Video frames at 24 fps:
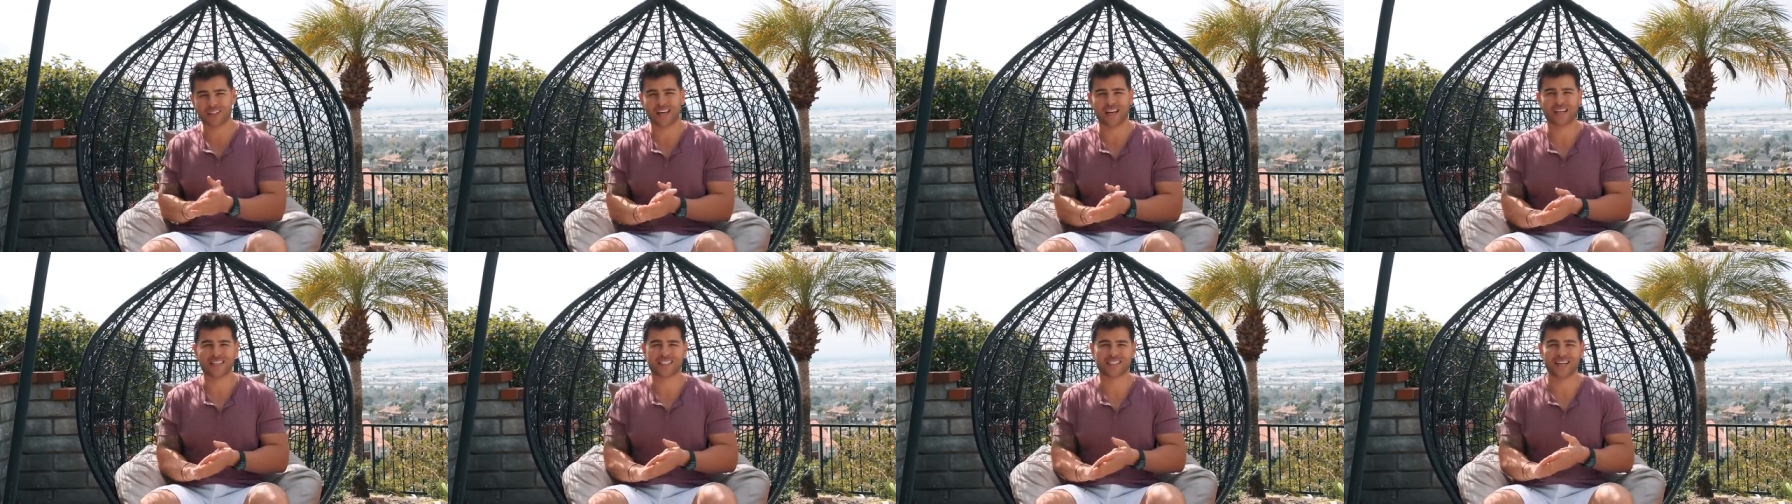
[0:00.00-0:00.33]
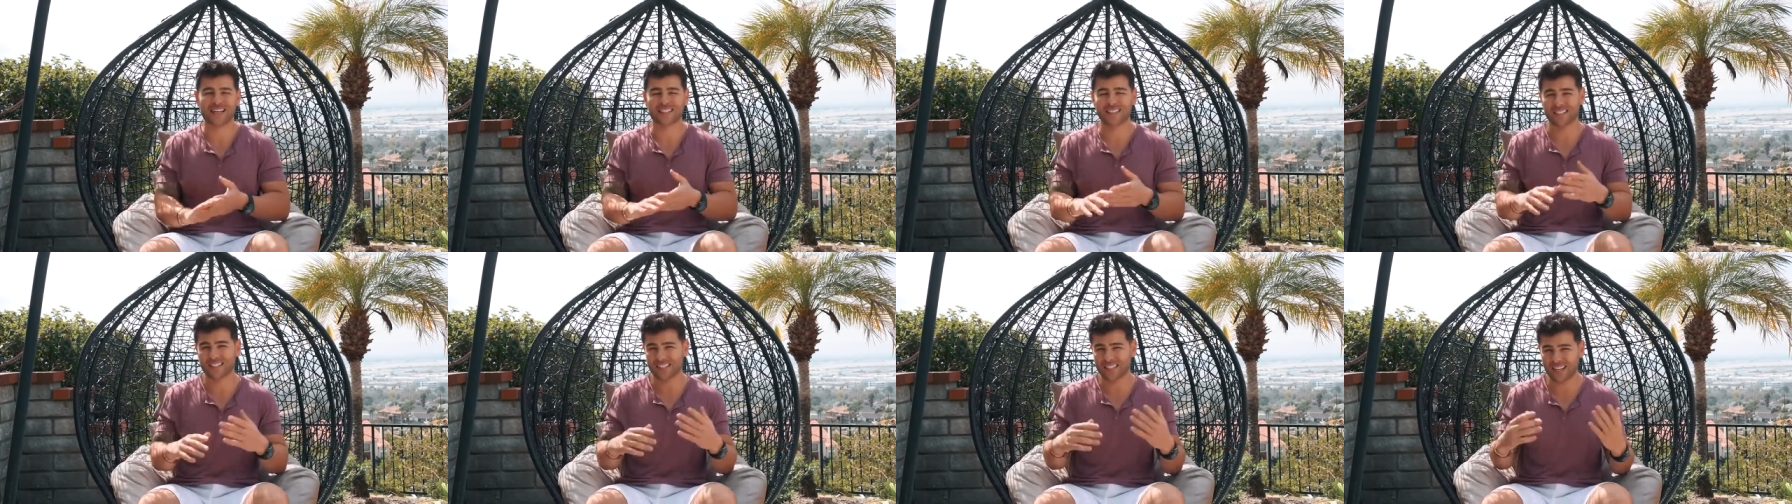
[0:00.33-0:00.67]
as
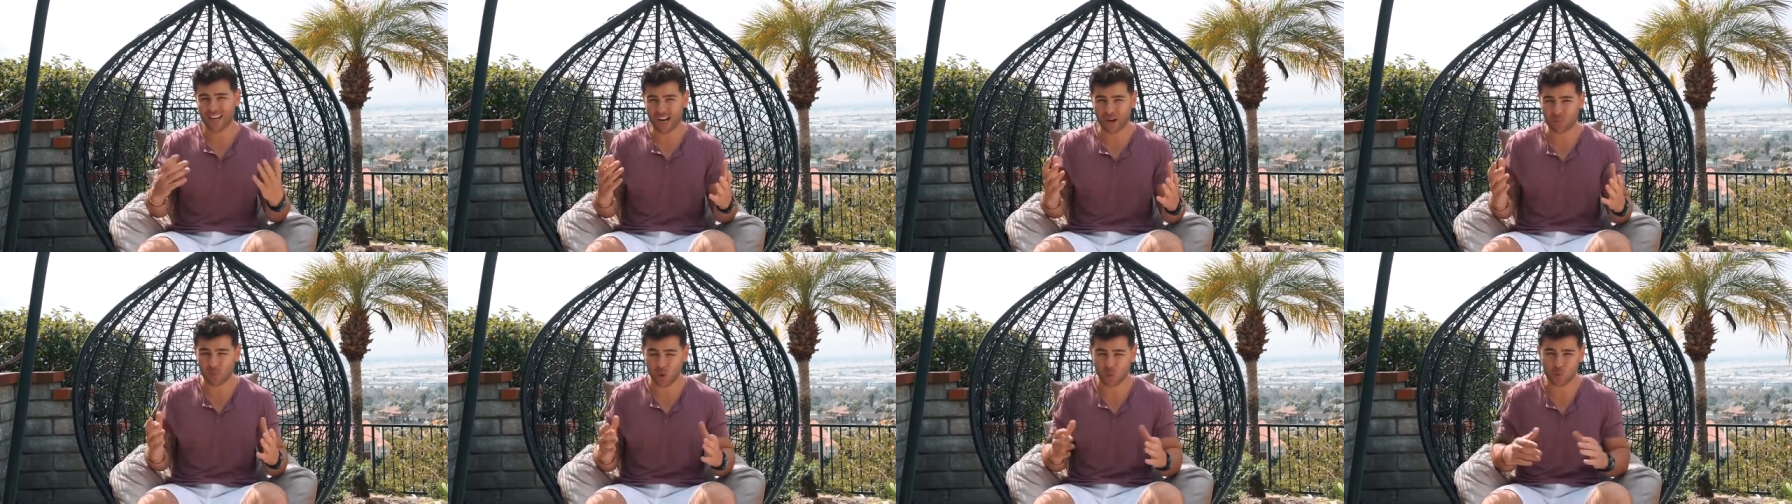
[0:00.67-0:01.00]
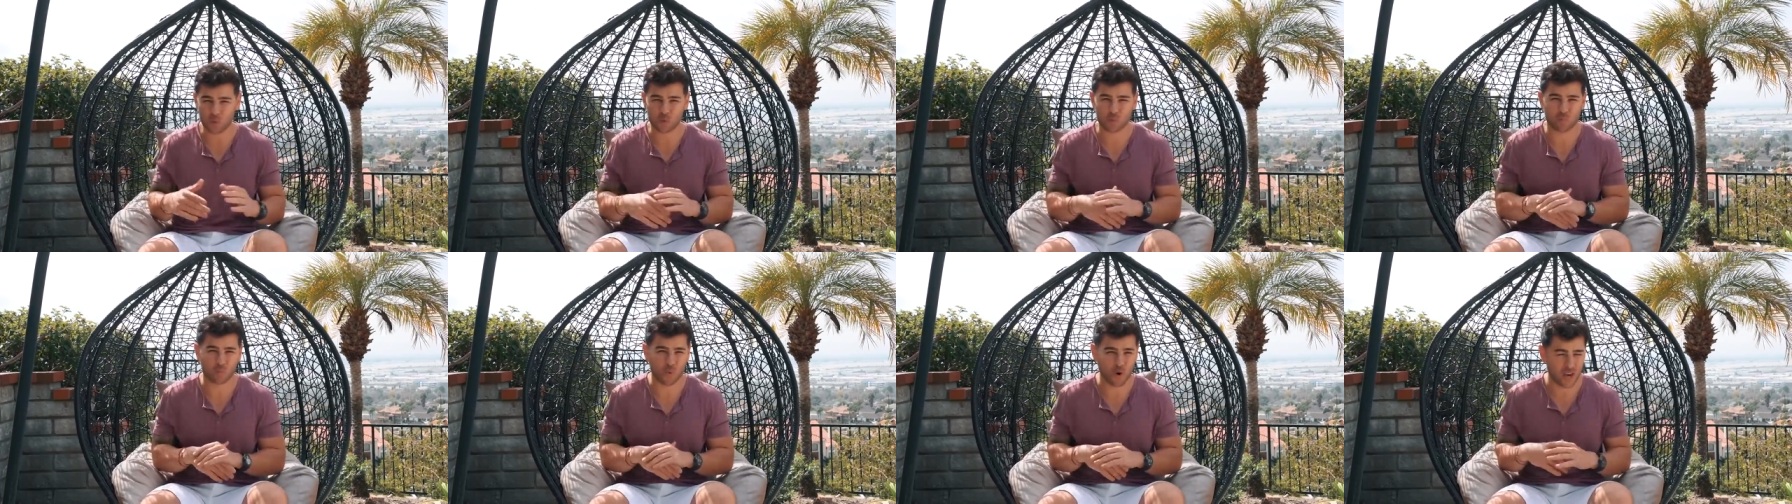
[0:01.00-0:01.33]
at the time I was
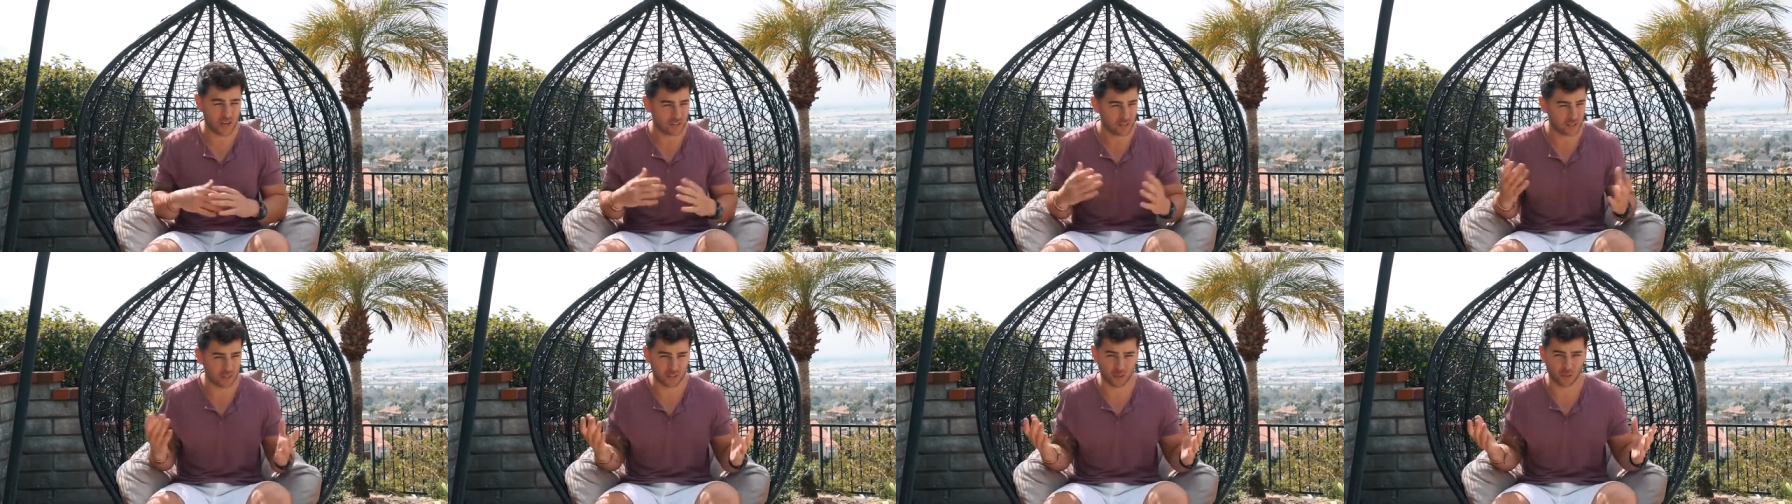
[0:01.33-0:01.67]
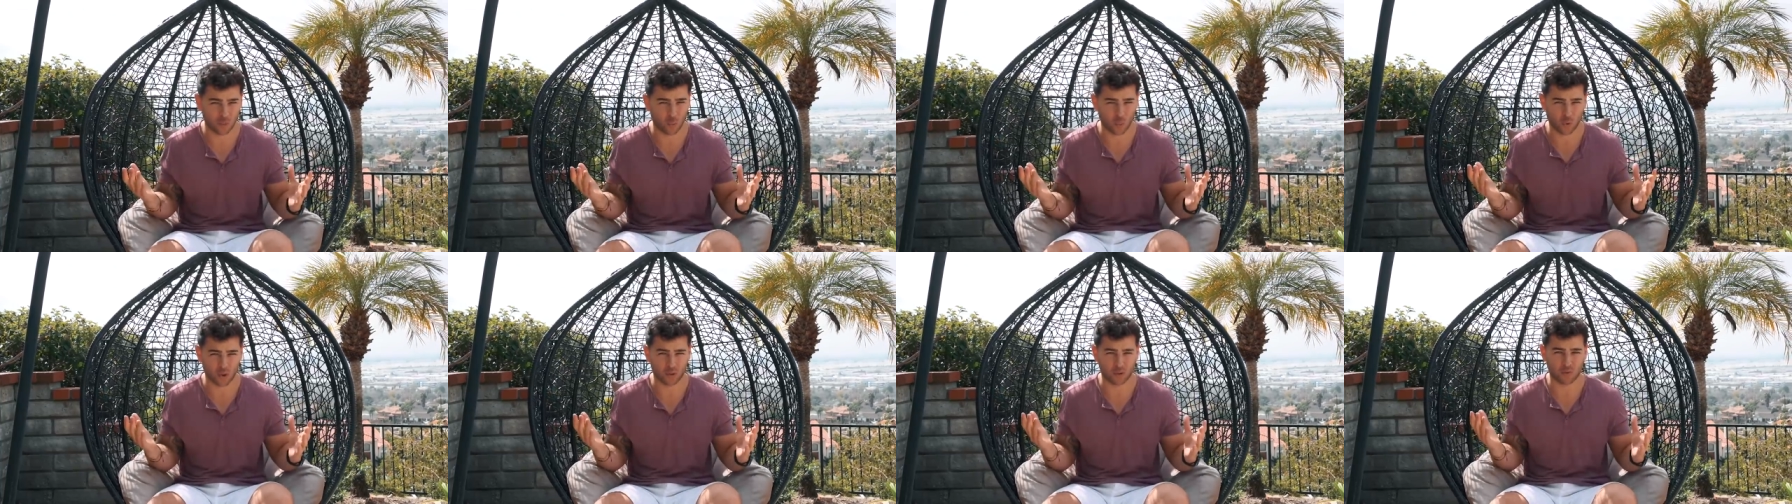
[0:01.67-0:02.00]
brand new to the
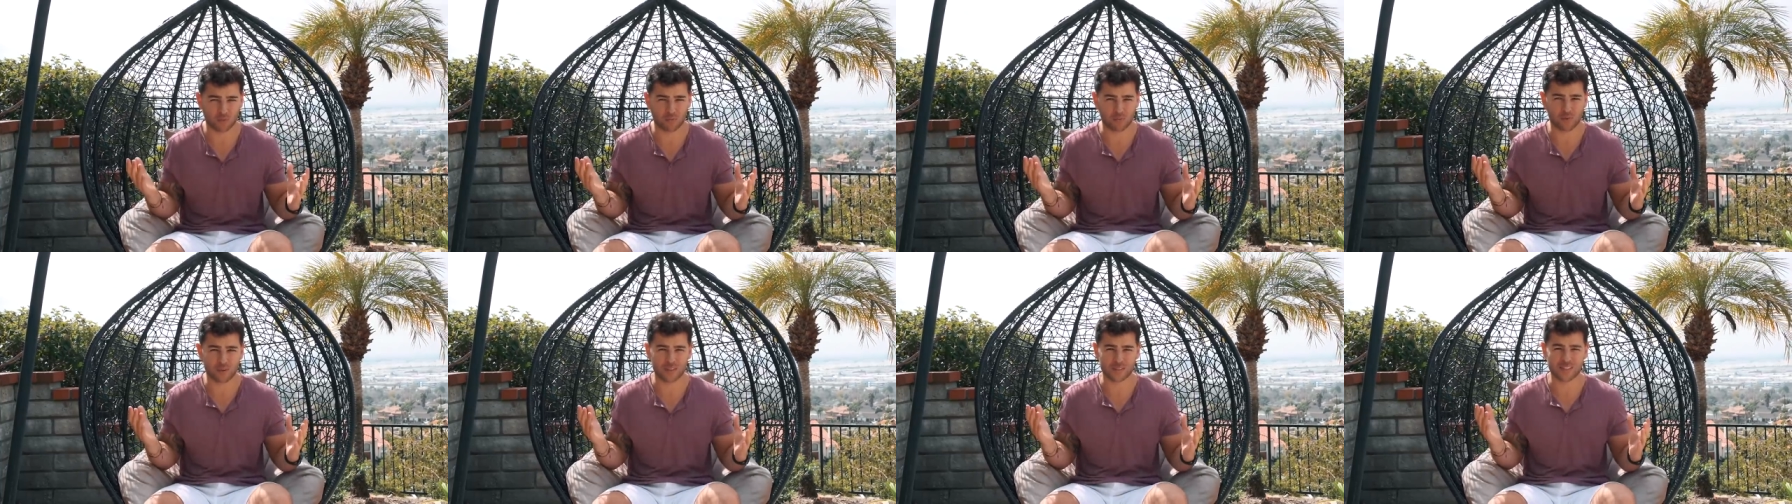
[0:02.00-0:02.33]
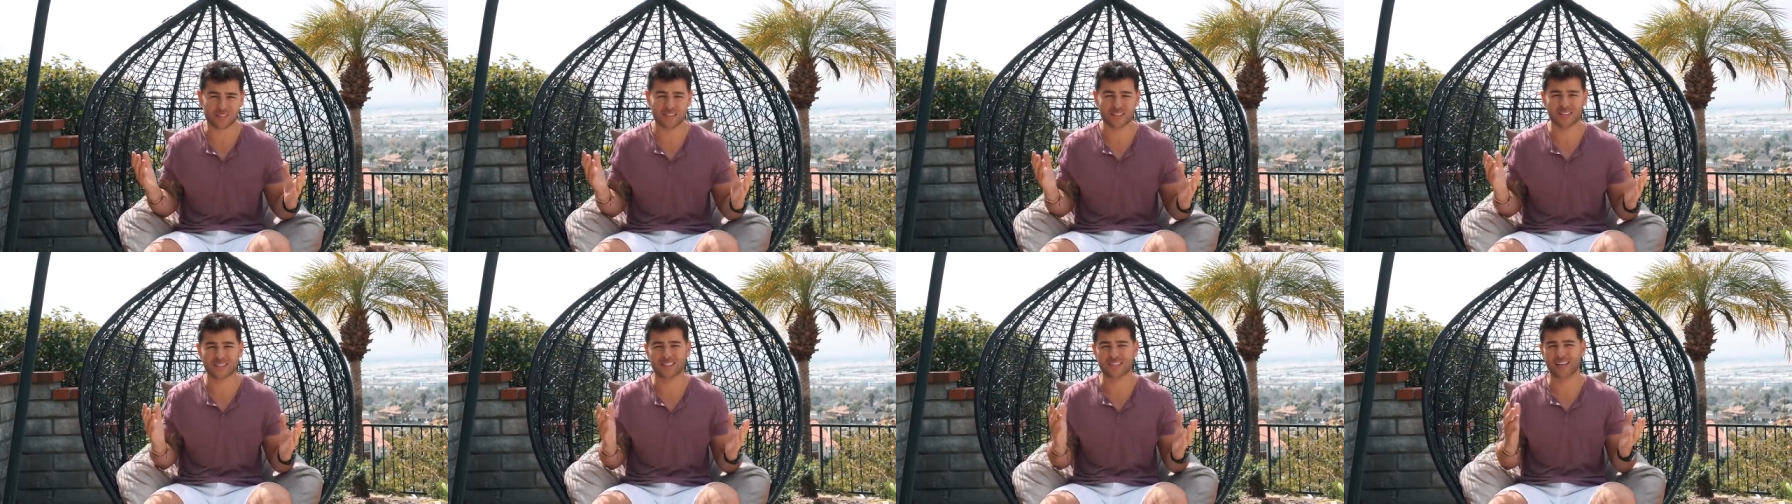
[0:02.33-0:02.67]
world of
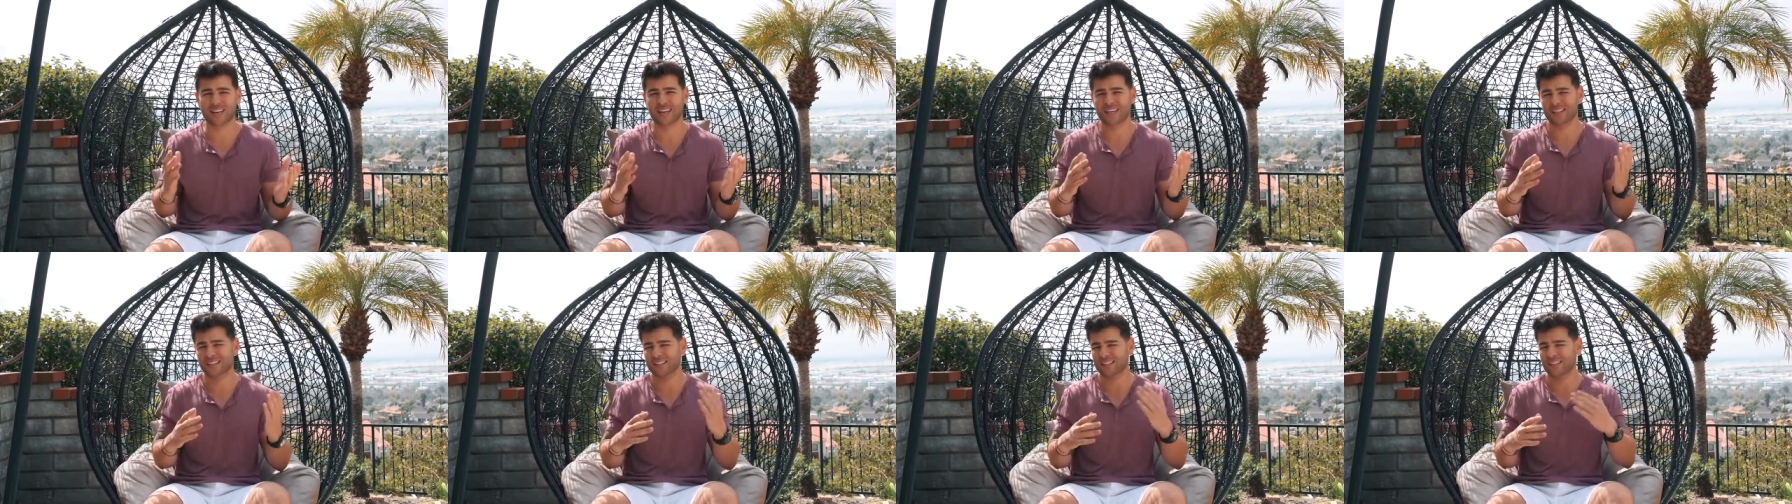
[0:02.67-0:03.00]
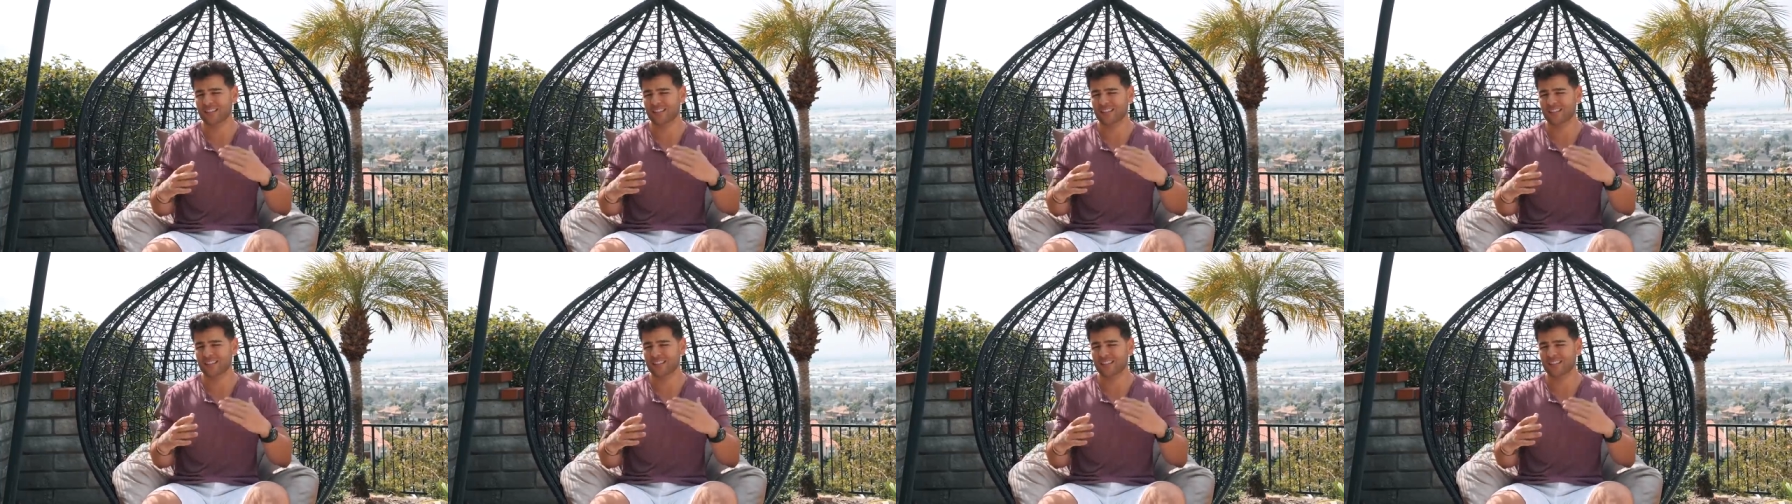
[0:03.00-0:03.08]
business and